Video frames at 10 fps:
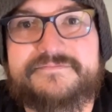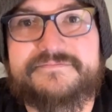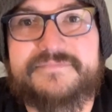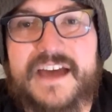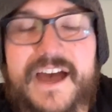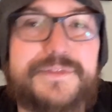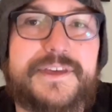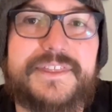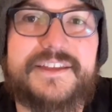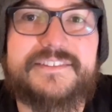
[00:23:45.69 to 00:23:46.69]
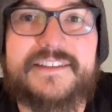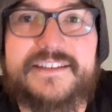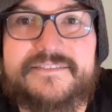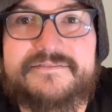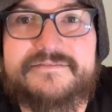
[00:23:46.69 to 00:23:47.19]
I think that's it.
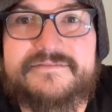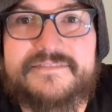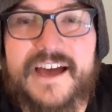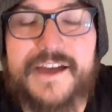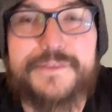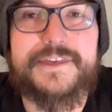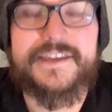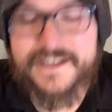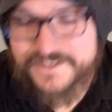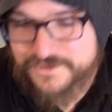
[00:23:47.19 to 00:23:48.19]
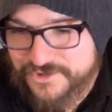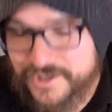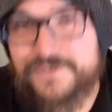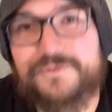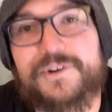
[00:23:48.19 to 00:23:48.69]
I think I just
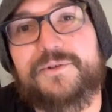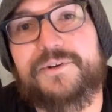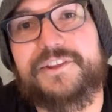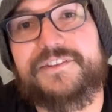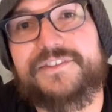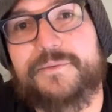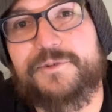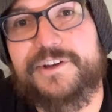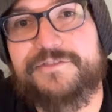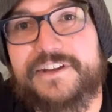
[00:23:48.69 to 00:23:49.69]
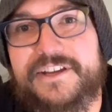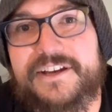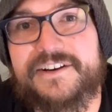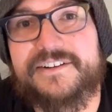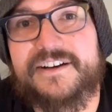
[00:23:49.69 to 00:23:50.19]
recorded the summary video.
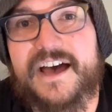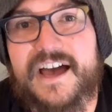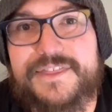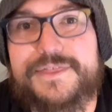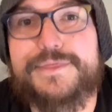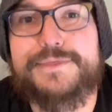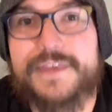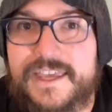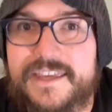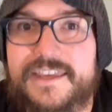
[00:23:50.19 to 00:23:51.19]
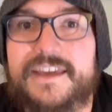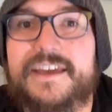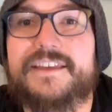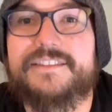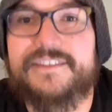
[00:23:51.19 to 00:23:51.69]
I think
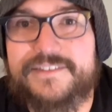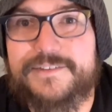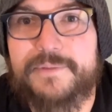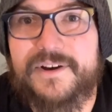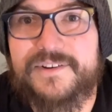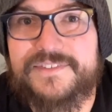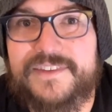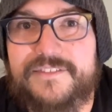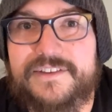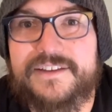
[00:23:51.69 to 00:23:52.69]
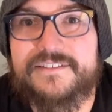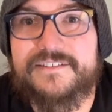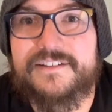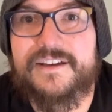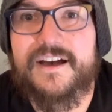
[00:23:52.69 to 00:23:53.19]
this is part 7
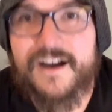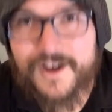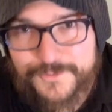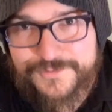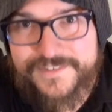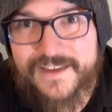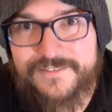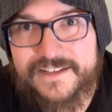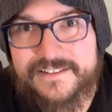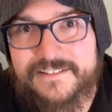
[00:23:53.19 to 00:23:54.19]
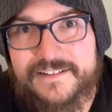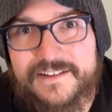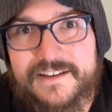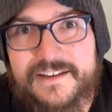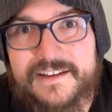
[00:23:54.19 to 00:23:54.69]
of 7.
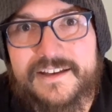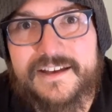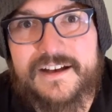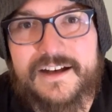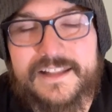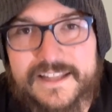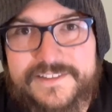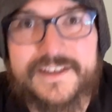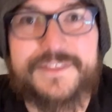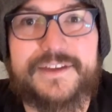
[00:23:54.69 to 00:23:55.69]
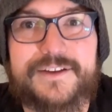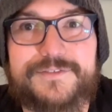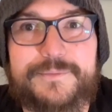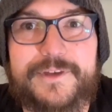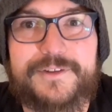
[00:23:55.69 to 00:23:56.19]
Unless I think of some
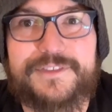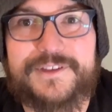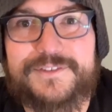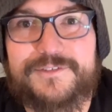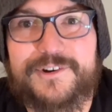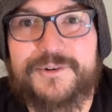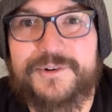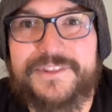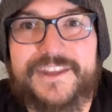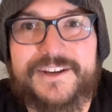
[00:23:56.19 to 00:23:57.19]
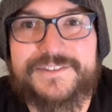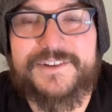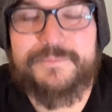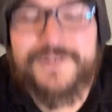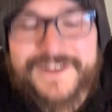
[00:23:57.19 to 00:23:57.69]
other things to record, then I'll start
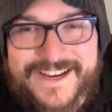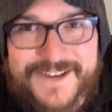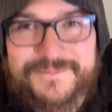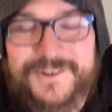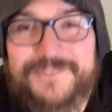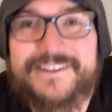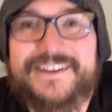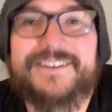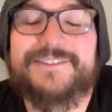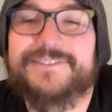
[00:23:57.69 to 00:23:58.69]
putting up more videos.